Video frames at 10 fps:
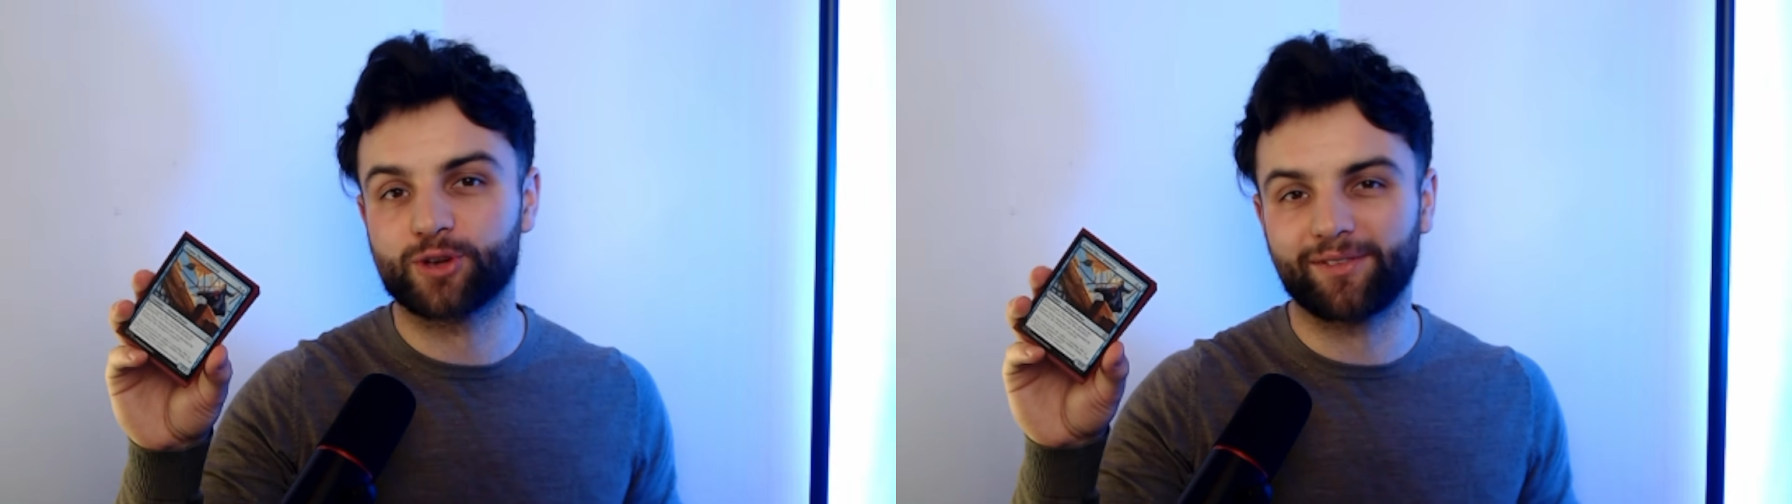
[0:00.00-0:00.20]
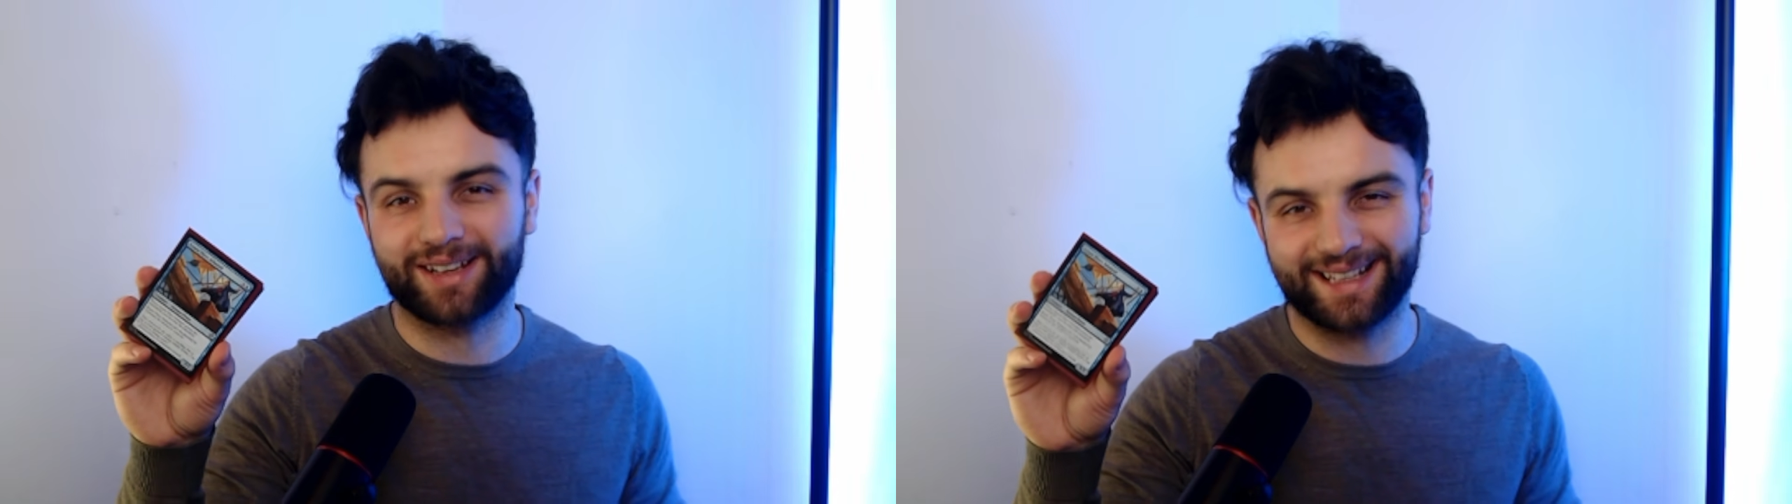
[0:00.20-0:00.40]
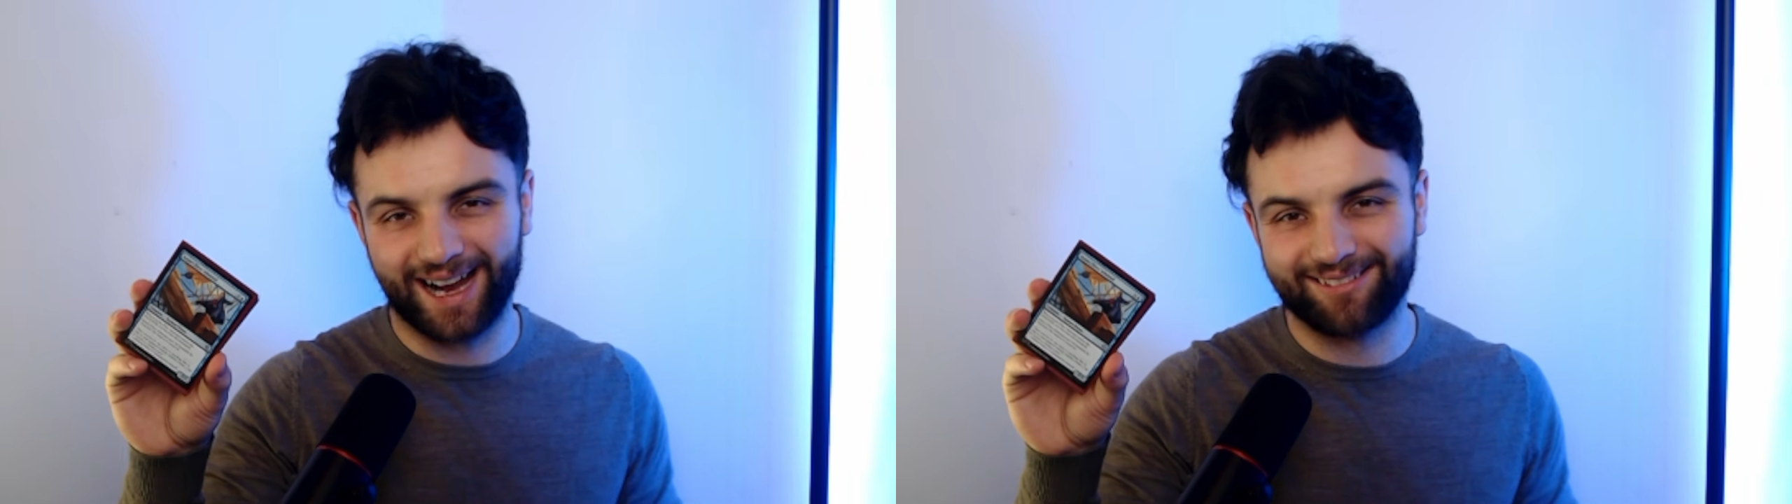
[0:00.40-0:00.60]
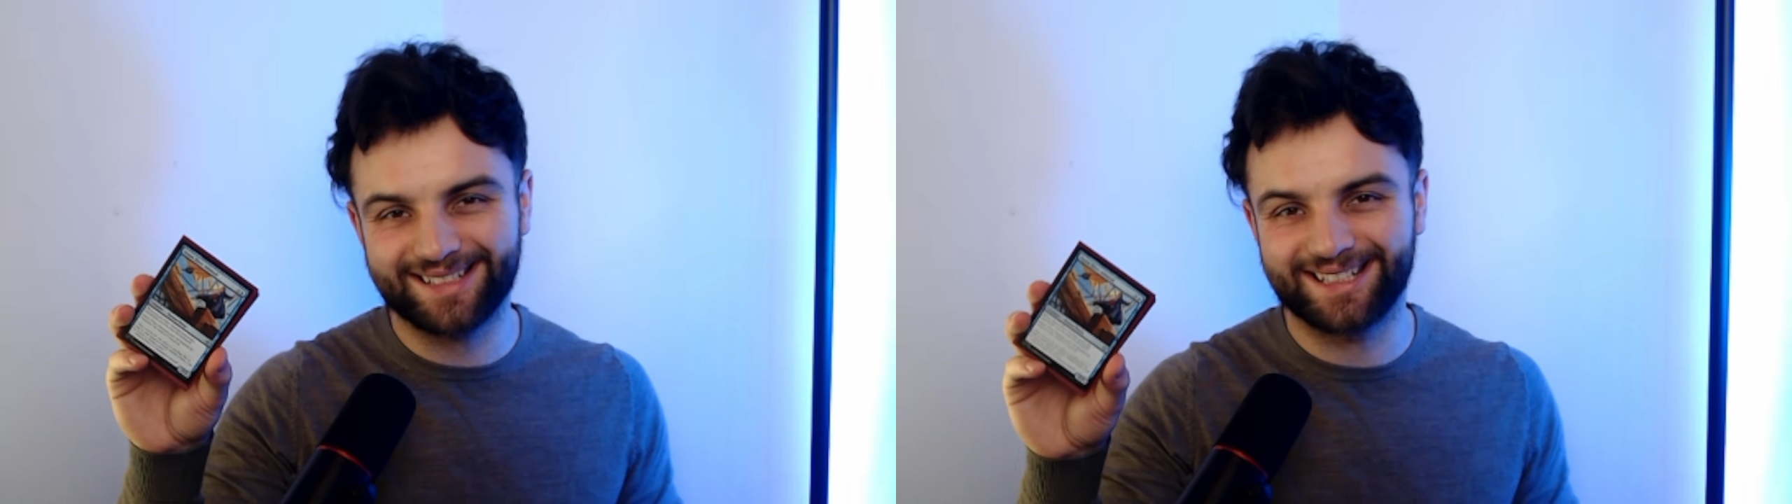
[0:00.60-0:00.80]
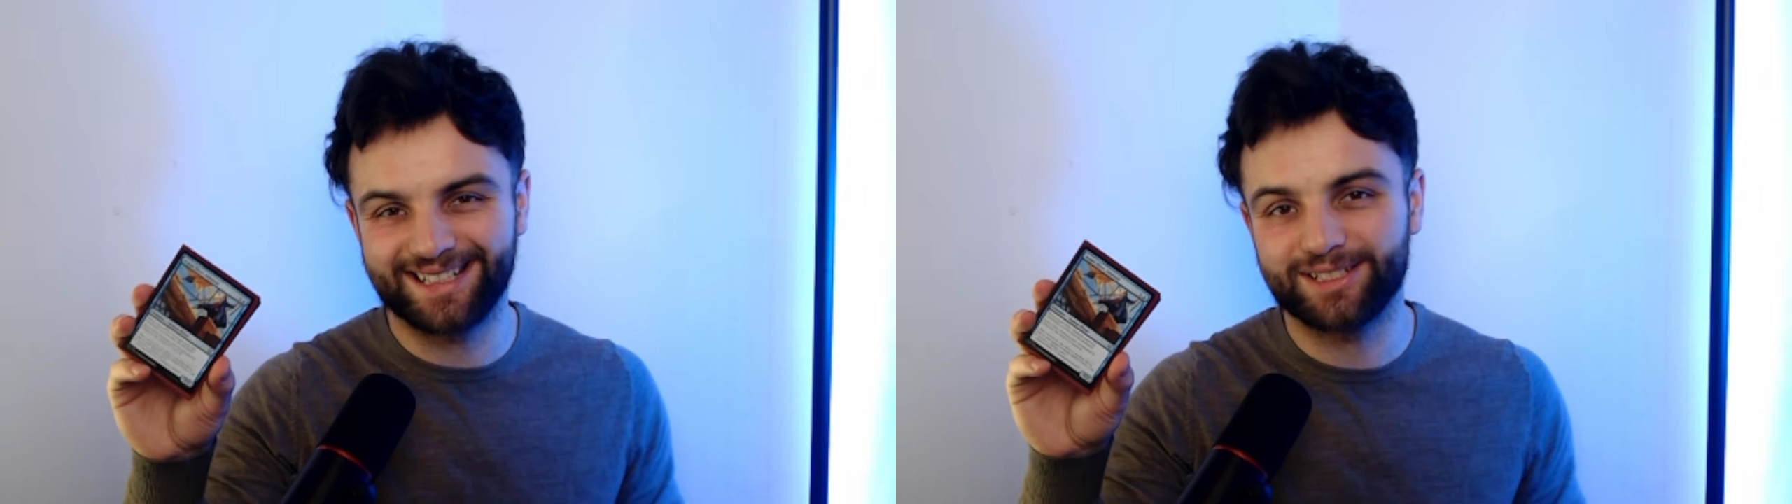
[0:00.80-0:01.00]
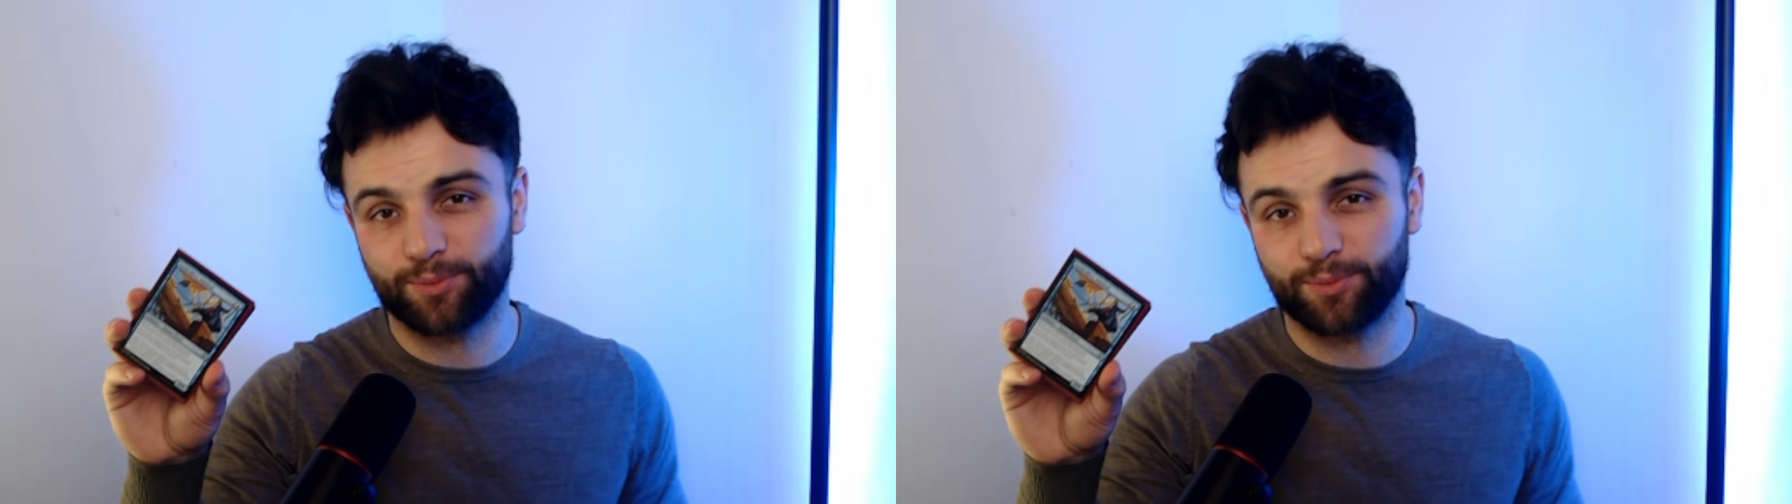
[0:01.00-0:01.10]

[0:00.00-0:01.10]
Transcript: you have a guaranteed